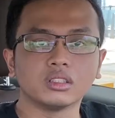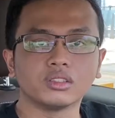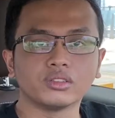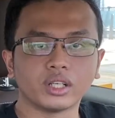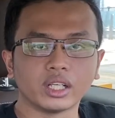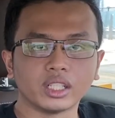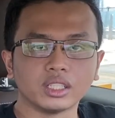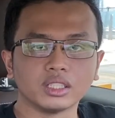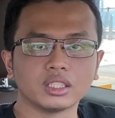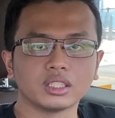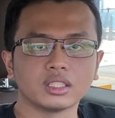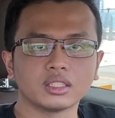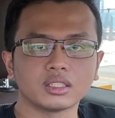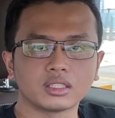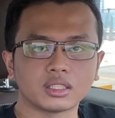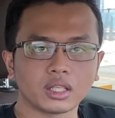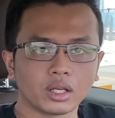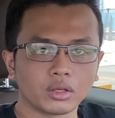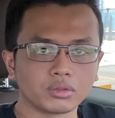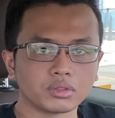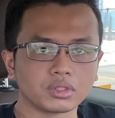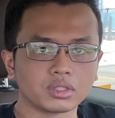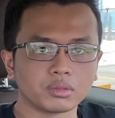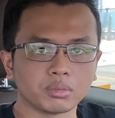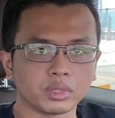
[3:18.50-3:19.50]
engine
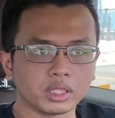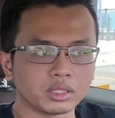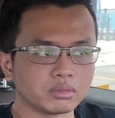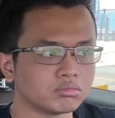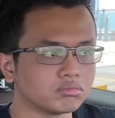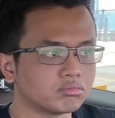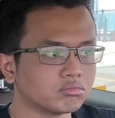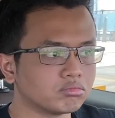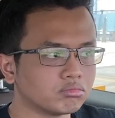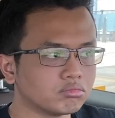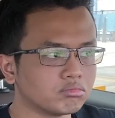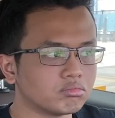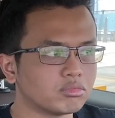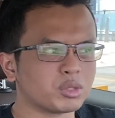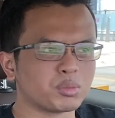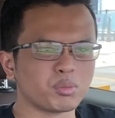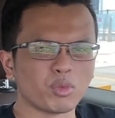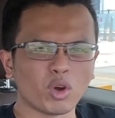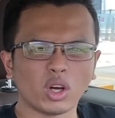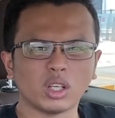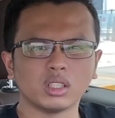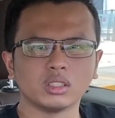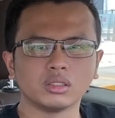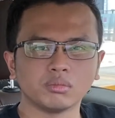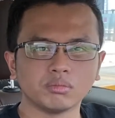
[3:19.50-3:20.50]
sounds a bit
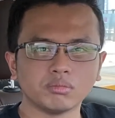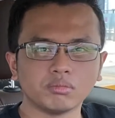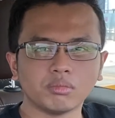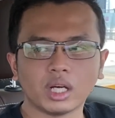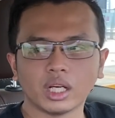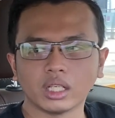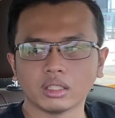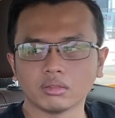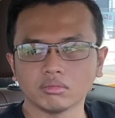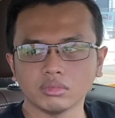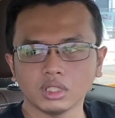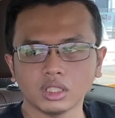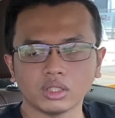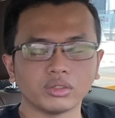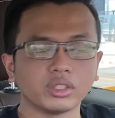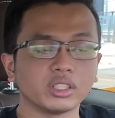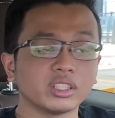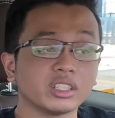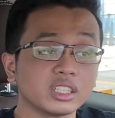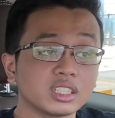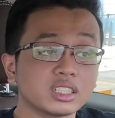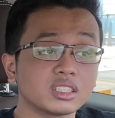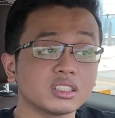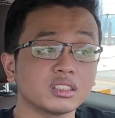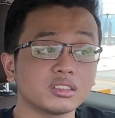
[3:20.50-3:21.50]
small, but you know, it
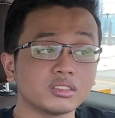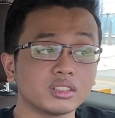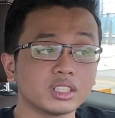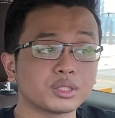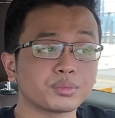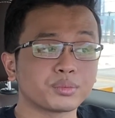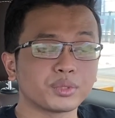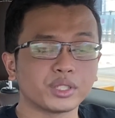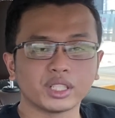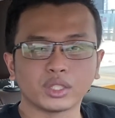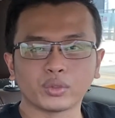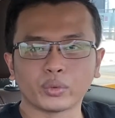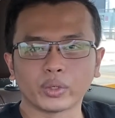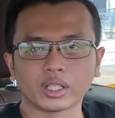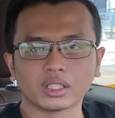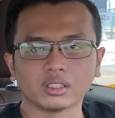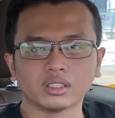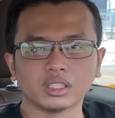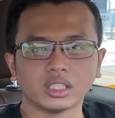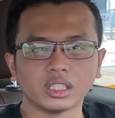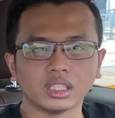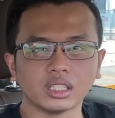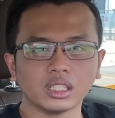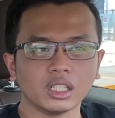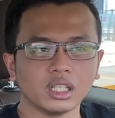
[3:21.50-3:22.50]
accelerates pretty
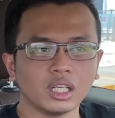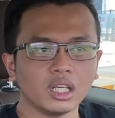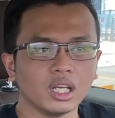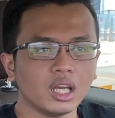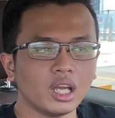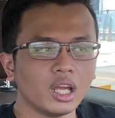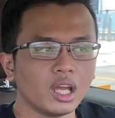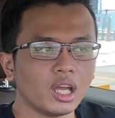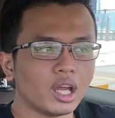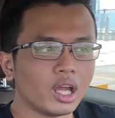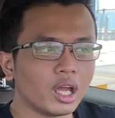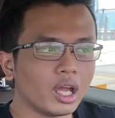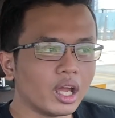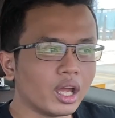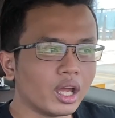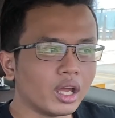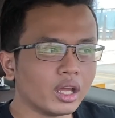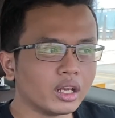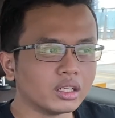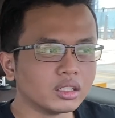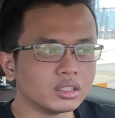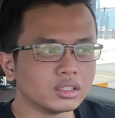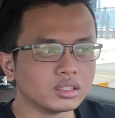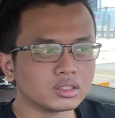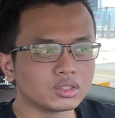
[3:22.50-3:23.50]
quickly,
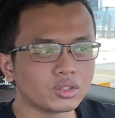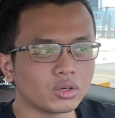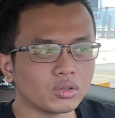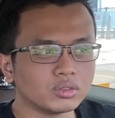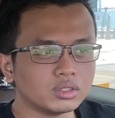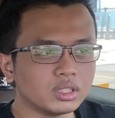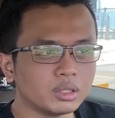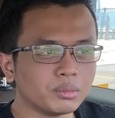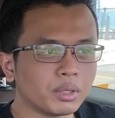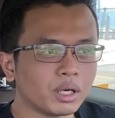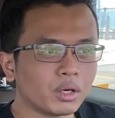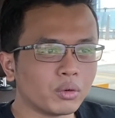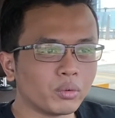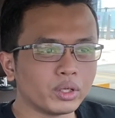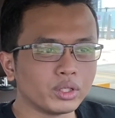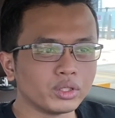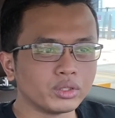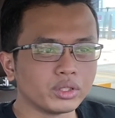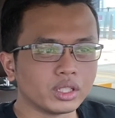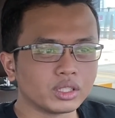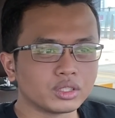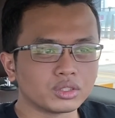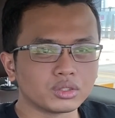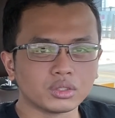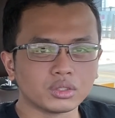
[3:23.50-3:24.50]
and it's only about when you get to